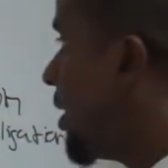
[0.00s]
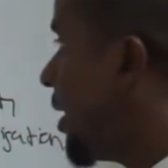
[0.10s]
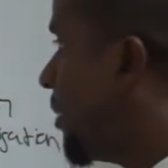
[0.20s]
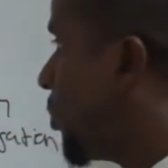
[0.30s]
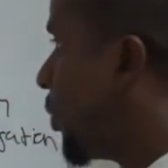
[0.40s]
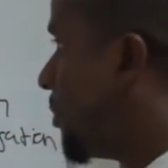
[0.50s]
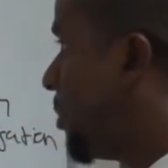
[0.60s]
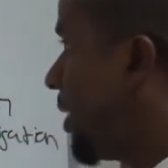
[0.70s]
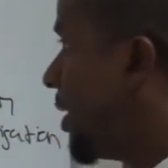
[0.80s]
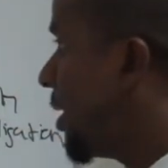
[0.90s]
in point
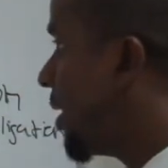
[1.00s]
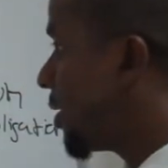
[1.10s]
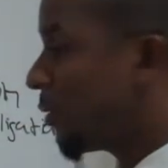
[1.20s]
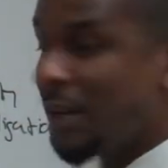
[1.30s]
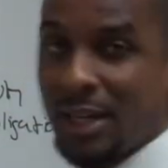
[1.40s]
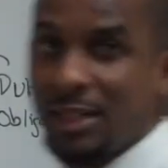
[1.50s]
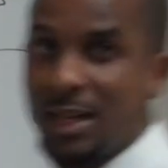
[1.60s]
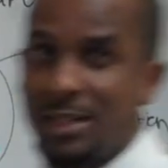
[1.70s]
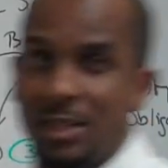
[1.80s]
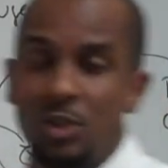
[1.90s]
B to
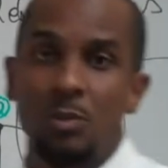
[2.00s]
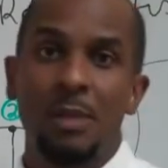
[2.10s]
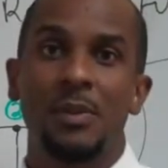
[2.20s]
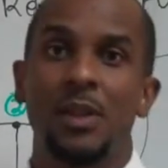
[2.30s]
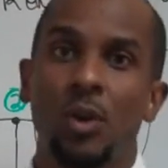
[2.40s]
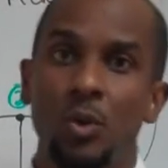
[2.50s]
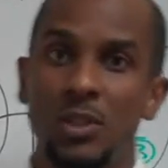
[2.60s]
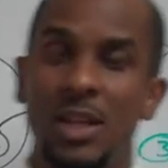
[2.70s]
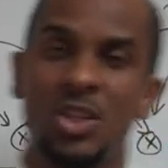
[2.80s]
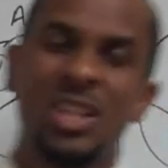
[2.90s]
recognize that you might be in a
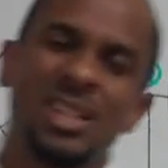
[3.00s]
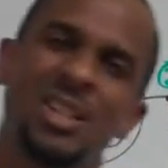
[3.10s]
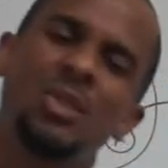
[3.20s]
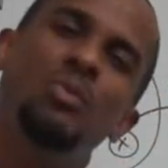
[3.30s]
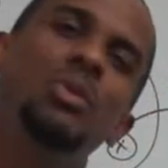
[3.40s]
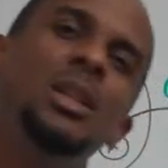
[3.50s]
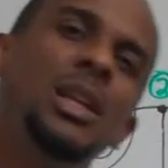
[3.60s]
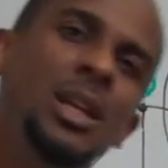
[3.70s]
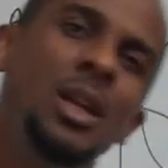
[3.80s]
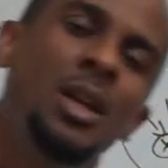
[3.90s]
host nation that doesn't
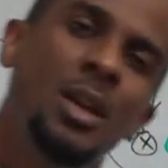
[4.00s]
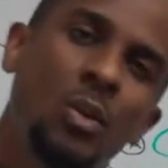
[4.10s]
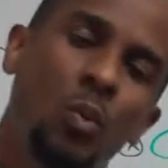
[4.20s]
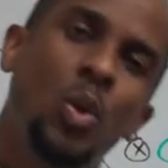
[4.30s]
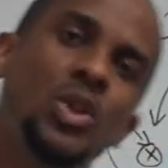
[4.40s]
really want